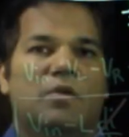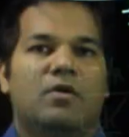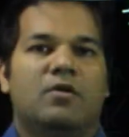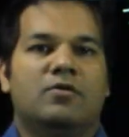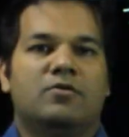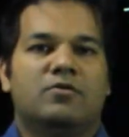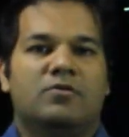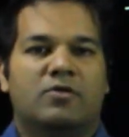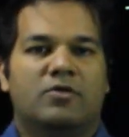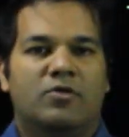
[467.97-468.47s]
So
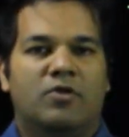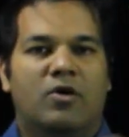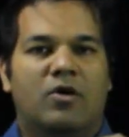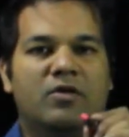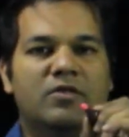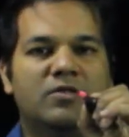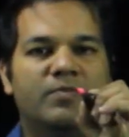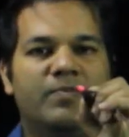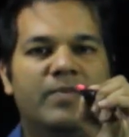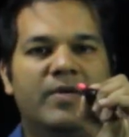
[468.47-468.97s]
the torque
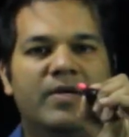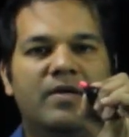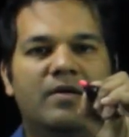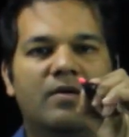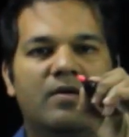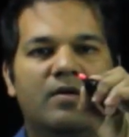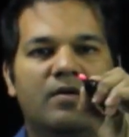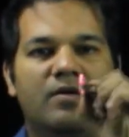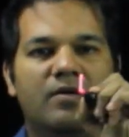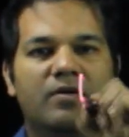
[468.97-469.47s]
speed
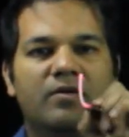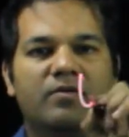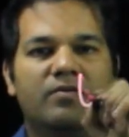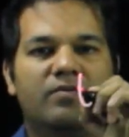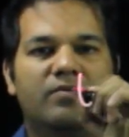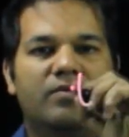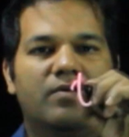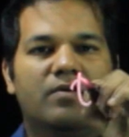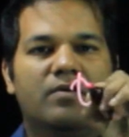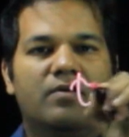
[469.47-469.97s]
curve
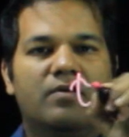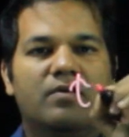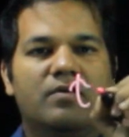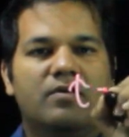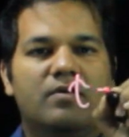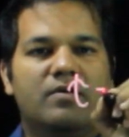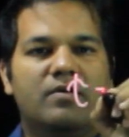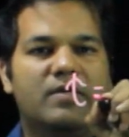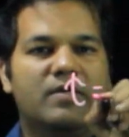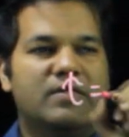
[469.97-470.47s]

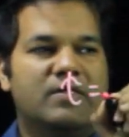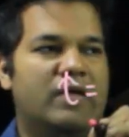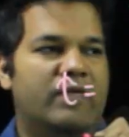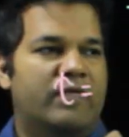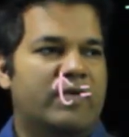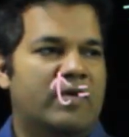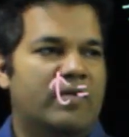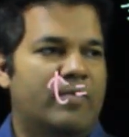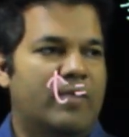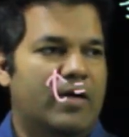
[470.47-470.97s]
is given
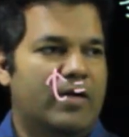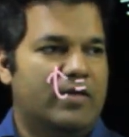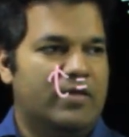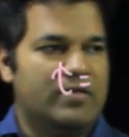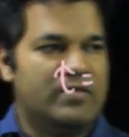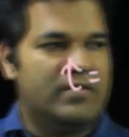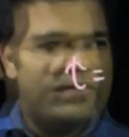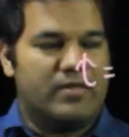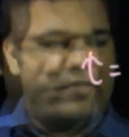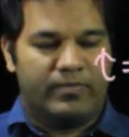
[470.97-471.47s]
by this
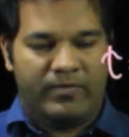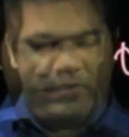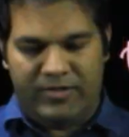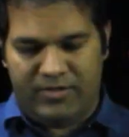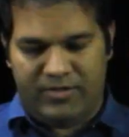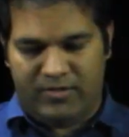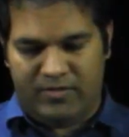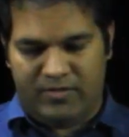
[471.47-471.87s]
expression